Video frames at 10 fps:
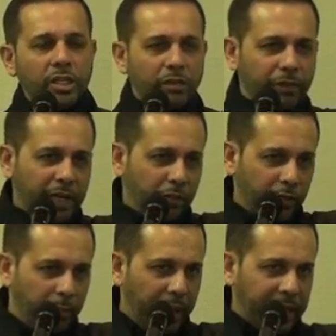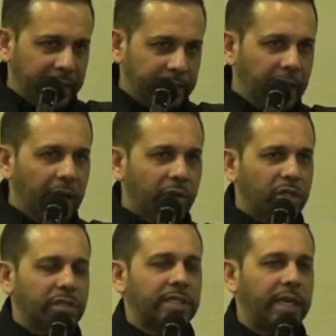you'll find if you break it
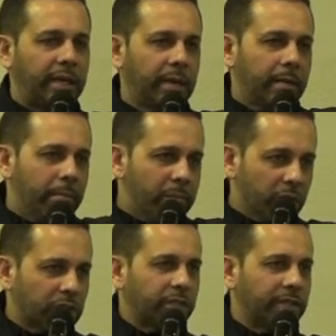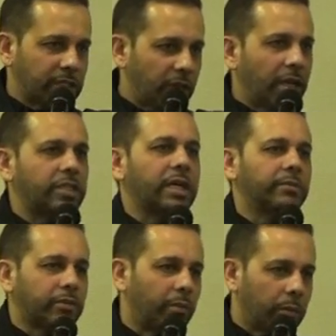down, you'll see most of this knowledge
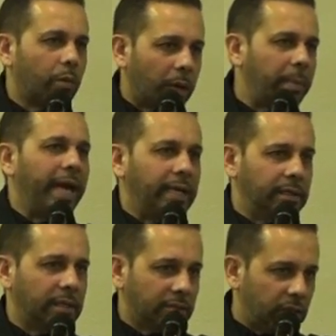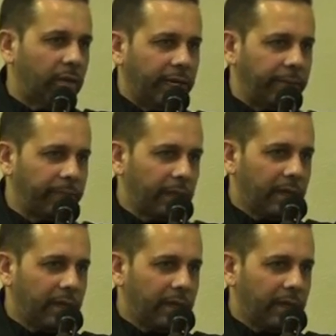comes from one man, Az-Zuhri.